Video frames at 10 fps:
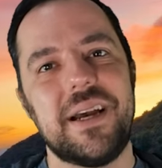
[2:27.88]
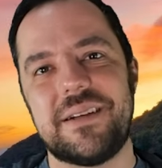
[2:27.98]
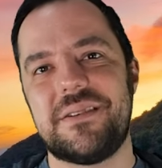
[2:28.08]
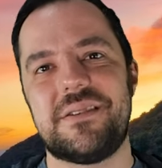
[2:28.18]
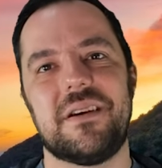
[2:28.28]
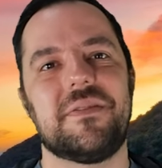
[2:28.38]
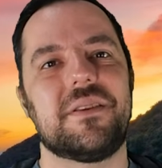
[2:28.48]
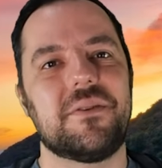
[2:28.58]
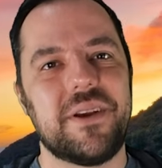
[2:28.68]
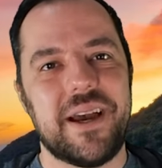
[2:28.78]
got yourself a
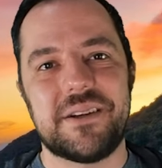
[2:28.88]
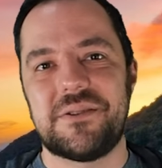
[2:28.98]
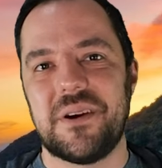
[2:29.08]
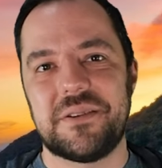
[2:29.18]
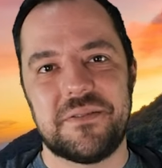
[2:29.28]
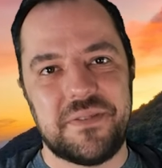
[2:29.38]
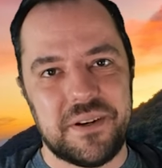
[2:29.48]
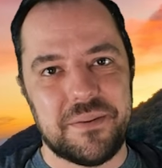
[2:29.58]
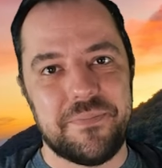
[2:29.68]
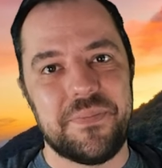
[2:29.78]
3-act structure
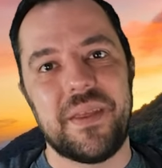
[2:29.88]
film.